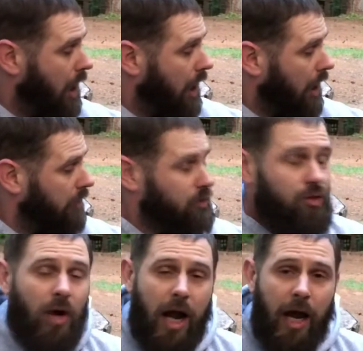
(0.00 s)
A
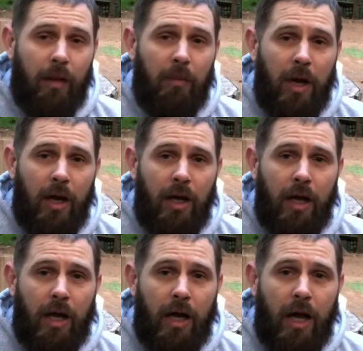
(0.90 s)
dram
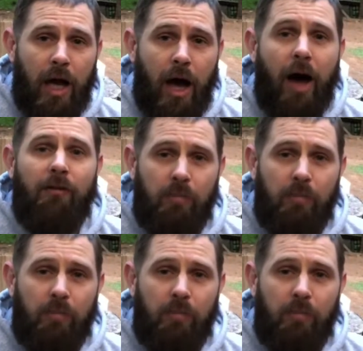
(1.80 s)
of